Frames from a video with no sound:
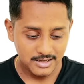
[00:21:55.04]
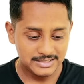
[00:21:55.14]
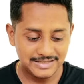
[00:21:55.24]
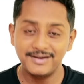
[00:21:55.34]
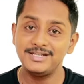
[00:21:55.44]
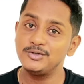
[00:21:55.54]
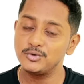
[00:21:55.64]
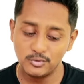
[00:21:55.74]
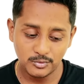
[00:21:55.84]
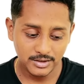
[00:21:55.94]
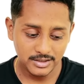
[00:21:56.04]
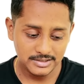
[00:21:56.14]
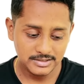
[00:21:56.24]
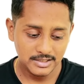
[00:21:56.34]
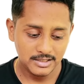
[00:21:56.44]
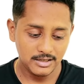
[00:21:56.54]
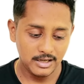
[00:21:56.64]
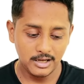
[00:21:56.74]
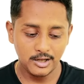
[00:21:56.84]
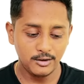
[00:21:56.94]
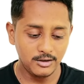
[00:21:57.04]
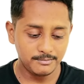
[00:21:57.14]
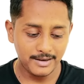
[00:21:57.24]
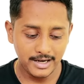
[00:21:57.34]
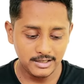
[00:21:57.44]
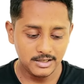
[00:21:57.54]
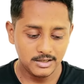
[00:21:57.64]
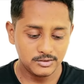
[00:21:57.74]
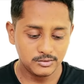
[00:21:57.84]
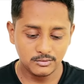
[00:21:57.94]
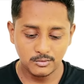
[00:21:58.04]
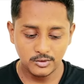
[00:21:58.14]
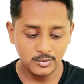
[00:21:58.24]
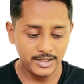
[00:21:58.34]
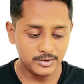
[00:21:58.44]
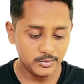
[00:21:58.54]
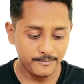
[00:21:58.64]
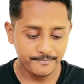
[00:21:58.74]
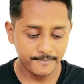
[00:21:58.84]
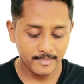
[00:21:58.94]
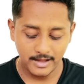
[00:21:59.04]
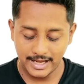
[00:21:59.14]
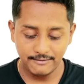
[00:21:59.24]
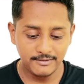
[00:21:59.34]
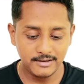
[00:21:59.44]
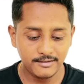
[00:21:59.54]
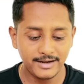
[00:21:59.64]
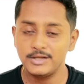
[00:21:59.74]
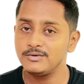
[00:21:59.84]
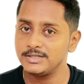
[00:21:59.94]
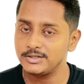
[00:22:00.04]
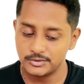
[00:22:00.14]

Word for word: 72 words, uh, not bad. So what do I do? I will reduce it